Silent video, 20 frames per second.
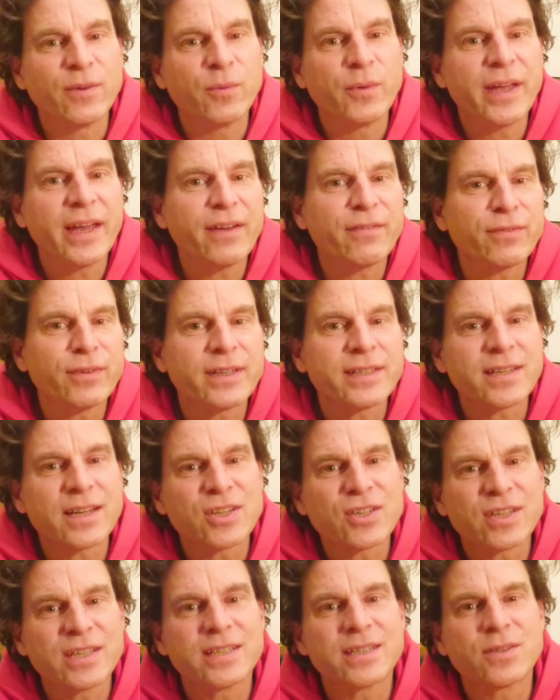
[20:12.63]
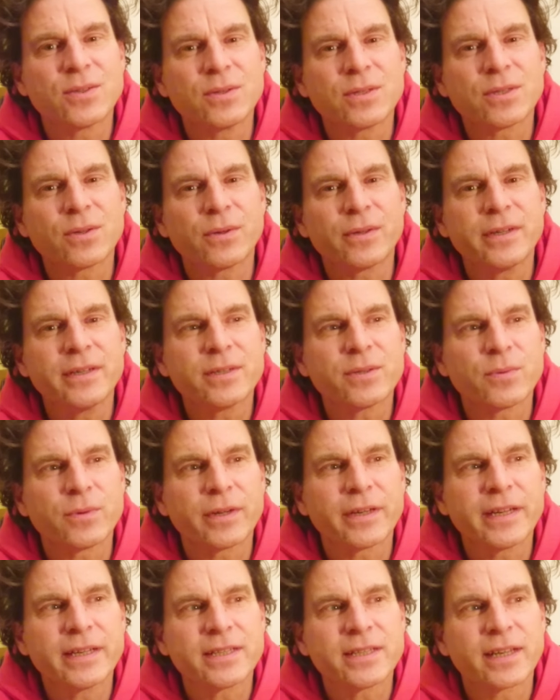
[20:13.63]
we have essentially two stories
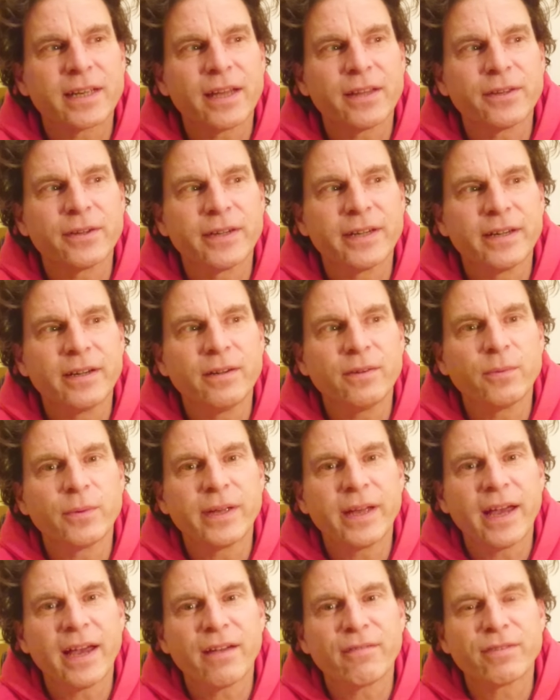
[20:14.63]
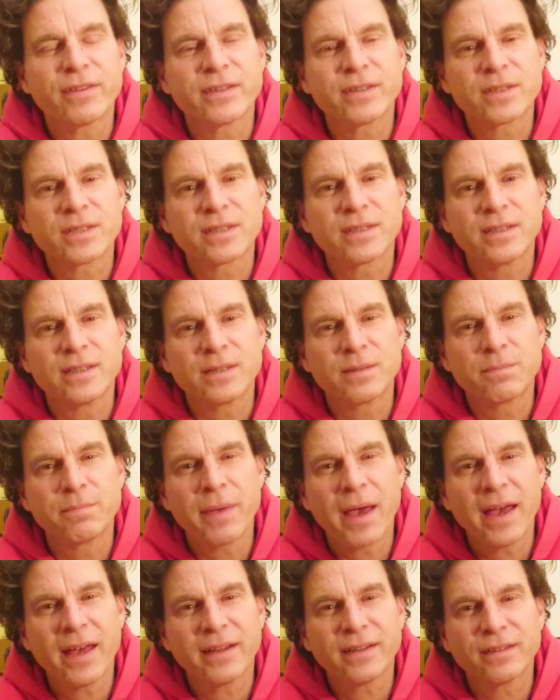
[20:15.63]
working together here. We have this
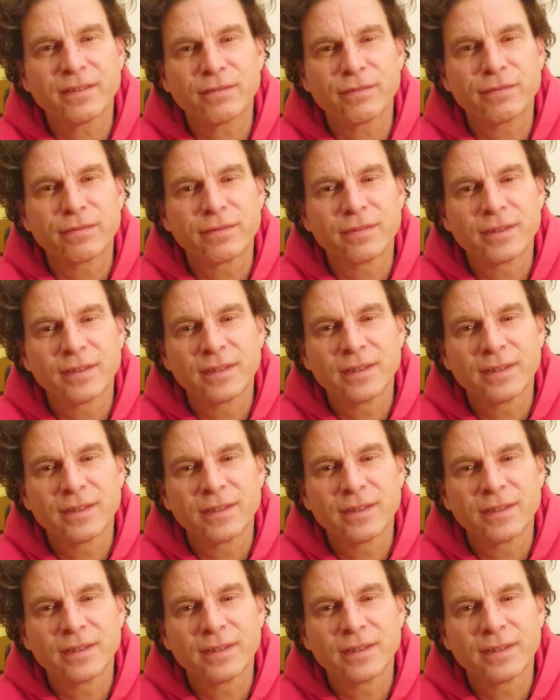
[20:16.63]
band of